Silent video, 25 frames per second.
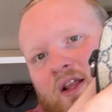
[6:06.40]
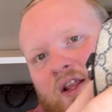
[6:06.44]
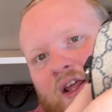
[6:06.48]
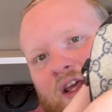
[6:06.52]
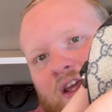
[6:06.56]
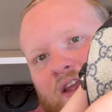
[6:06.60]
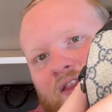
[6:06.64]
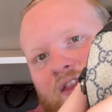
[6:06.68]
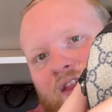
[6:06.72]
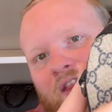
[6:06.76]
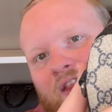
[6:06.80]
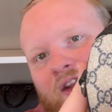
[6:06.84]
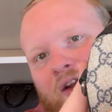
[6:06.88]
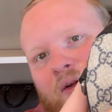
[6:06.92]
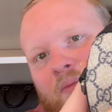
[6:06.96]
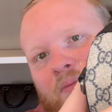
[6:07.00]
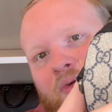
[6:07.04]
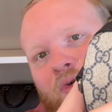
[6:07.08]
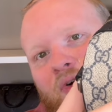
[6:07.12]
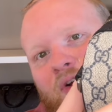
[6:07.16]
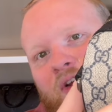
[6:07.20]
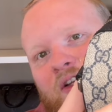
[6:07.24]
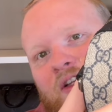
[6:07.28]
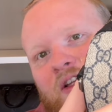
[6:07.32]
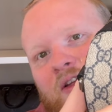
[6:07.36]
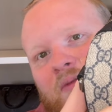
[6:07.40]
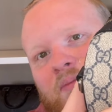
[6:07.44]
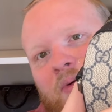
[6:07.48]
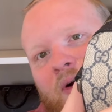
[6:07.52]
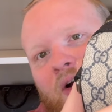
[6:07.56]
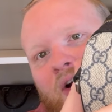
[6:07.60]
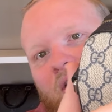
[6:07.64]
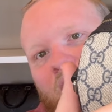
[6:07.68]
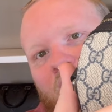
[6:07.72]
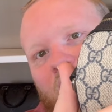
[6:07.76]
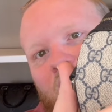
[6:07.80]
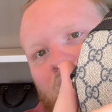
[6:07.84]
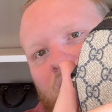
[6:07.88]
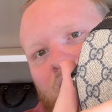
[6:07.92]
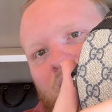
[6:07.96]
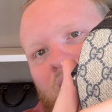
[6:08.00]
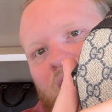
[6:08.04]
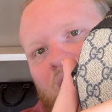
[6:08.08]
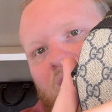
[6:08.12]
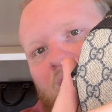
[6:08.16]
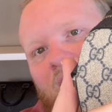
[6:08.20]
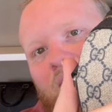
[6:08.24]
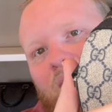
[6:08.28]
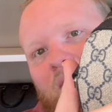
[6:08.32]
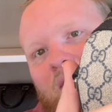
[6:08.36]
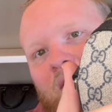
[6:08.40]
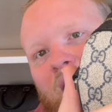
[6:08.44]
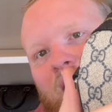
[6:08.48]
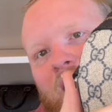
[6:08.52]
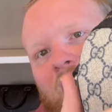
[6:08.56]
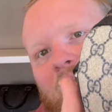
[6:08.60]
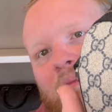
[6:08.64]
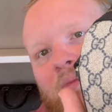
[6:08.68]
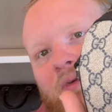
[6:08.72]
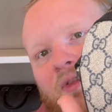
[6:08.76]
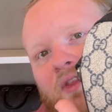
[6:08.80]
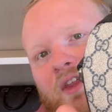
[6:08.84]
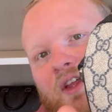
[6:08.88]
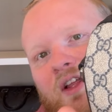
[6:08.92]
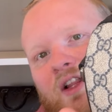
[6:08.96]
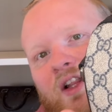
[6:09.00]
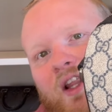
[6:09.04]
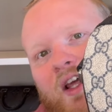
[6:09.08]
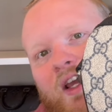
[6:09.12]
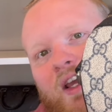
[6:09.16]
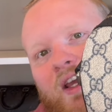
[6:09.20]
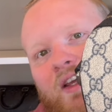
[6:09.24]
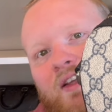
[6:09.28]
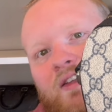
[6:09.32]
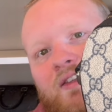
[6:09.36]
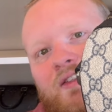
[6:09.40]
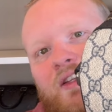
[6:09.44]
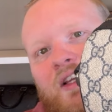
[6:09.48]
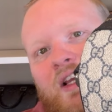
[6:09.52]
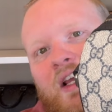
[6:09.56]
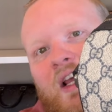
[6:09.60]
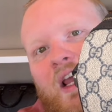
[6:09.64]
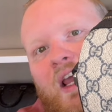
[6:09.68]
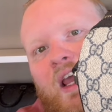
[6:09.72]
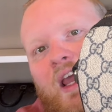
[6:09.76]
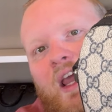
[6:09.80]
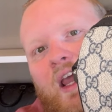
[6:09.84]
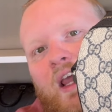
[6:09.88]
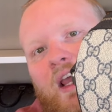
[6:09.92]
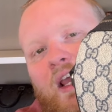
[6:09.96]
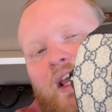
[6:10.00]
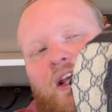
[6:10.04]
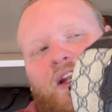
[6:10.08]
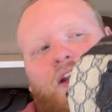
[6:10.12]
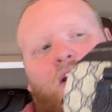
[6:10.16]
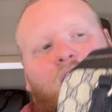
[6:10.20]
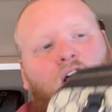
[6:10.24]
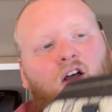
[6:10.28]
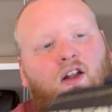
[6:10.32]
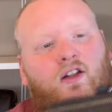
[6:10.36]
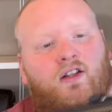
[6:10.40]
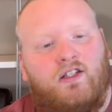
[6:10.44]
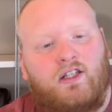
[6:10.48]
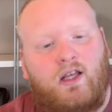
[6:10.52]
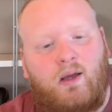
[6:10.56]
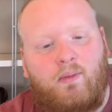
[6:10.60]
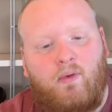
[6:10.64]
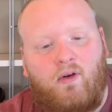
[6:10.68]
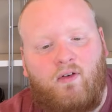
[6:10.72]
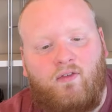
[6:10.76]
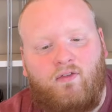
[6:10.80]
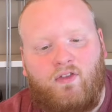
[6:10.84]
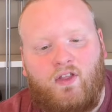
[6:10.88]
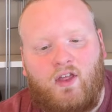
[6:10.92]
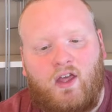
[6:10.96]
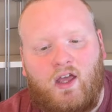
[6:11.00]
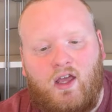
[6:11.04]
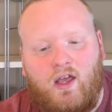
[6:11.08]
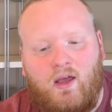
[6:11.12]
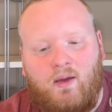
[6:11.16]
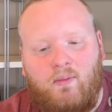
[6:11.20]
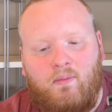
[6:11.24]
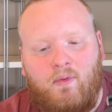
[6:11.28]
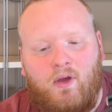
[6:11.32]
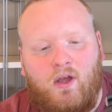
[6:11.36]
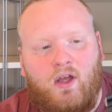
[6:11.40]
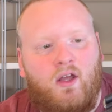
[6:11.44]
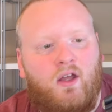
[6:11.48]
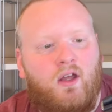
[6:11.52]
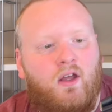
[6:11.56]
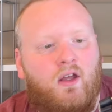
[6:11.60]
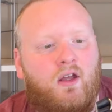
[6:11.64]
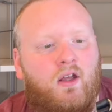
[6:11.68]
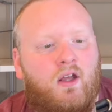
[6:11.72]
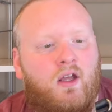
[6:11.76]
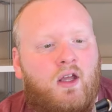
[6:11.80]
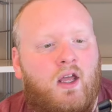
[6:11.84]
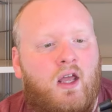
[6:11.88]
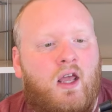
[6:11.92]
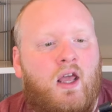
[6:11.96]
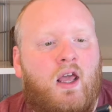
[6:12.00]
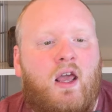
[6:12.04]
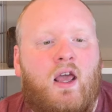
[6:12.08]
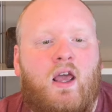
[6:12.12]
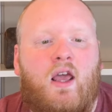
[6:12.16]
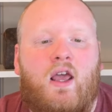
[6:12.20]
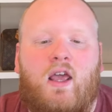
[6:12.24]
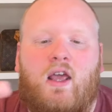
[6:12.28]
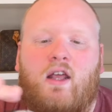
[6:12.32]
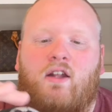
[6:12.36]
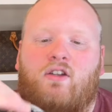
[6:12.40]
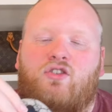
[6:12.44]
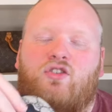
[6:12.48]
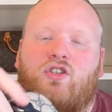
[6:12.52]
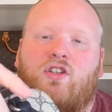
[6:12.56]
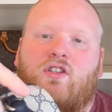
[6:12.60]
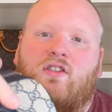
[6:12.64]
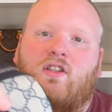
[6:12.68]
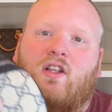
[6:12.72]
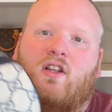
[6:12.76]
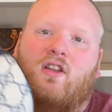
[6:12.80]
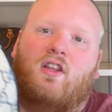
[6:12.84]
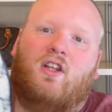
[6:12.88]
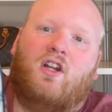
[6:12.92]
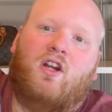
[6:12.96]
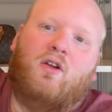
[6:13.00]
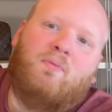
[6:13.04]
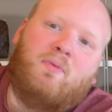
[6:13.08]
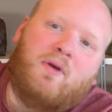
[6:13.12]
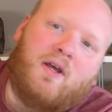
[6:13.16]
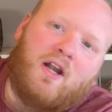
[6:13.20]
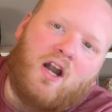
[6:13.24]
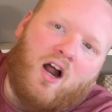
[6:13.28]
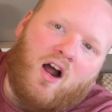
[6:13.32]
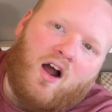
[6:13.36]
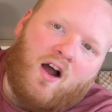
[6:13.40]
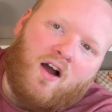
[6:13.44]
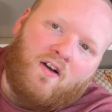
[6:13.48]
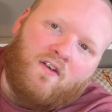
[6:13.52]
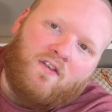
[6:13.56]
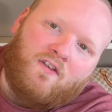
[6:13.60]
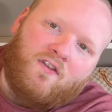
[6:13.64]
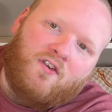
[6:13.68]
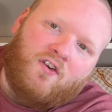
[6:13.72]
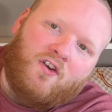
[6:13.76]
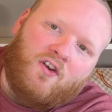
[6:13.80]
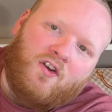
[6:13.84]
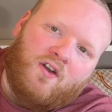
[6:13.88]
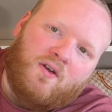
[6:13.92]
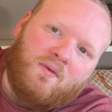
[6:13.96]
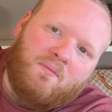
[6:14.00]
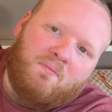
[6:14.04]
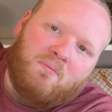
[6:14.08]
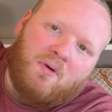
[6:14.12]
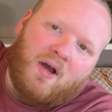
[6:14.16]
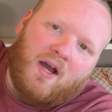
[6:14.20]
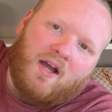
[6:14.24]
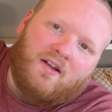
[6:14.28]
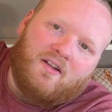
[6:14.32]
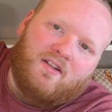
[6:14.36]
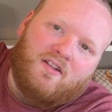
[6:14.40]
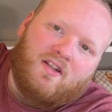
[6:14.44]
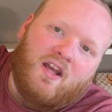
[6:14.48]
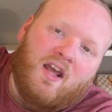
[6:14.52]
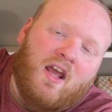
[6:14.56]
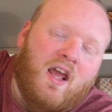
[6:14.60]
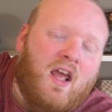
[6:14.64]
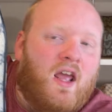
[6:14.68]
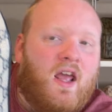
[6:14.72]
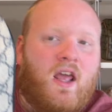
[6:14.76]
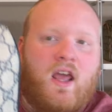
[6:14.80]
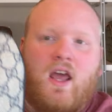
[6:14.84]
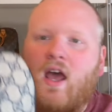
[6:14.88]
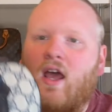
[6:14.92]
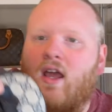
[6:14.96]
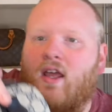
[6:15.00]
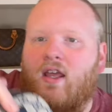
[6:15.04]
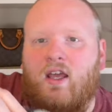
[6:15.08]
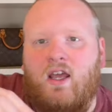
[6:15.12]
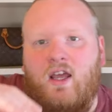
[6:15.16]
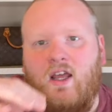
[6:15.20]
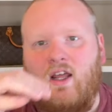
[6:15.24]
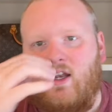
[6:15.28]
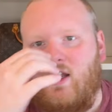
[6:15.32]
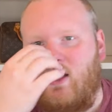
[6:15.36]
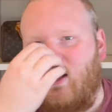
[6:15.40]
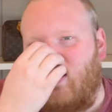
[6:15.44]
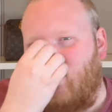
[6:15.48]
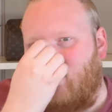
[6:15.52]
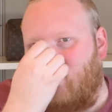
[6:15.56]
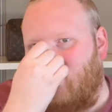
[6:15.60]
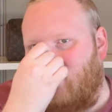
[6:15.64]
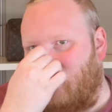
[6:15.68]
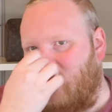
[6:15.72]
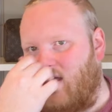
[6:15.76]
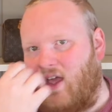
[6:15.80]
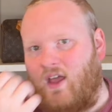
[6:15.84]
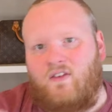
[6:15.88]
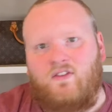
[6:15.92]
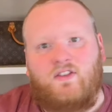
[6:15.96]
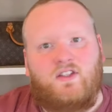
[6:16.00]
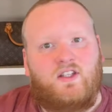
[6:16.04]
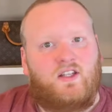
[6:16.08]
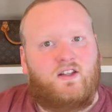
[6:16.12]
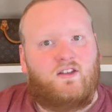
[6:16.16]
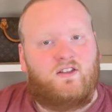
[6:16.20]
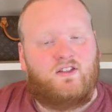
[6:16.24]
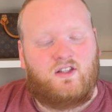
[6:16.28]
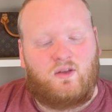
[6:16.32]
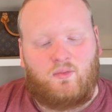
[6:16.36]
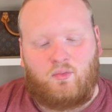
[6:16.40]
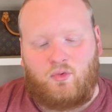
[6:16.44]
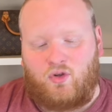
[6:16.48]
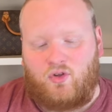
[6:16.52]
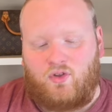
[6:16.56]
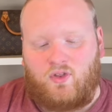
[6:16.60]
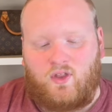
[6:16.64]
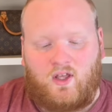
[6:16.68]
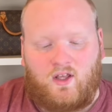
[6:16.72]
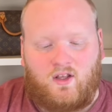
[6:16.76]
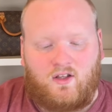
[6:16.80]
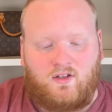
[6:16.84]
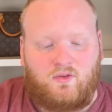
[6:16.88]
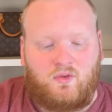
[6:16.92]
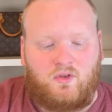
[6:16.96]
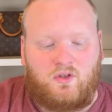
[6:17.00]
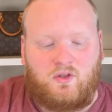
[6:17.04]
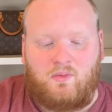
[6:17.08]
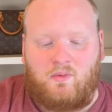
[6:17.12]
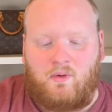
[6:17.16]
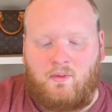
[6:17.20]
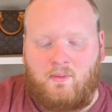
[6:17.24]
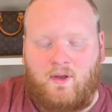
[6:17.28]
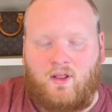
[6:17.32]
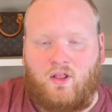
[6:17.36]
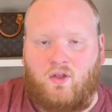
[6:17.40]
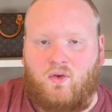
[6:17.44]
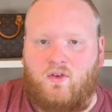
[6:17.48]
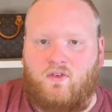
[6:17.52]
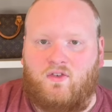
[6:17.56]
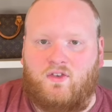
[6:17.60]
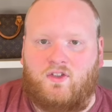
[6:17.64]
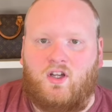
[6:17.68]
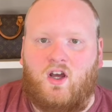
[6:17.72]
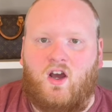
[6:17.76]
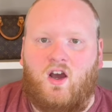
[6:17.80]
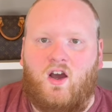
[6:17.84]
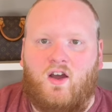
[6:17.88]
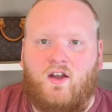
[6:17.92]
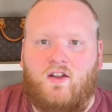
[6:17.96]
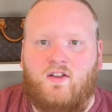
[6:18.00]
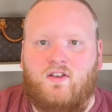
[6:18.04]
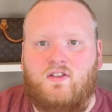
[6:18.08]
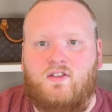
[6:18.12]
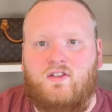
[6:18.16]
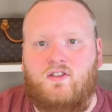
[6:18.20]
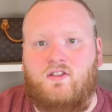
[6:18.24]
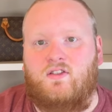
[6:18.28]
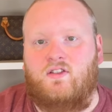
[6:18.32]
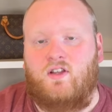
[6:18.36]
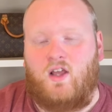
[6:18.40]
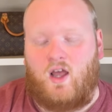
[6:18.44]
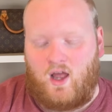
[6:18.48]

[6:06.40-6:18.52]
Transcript: Like the little pointy part you would think would line up with the glaze. And on some of them, it's just a little bit off. But again, I've seen similar things with some of my Louis Vuittons.